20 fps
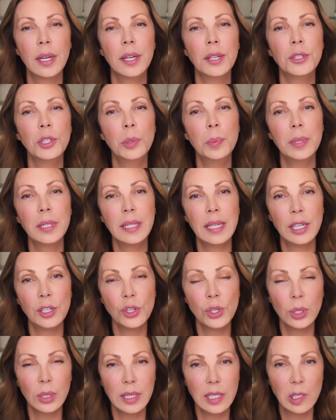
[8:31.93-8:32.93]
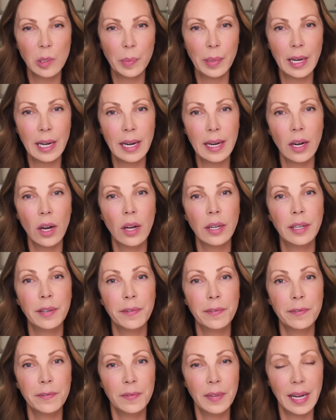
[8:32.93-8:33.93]
to potentially spy on
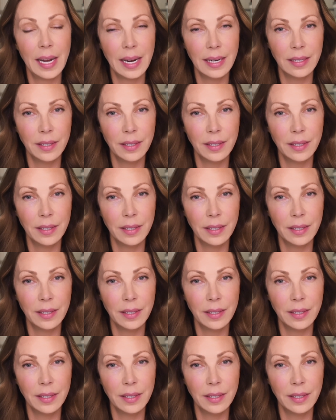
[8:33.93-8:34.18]
and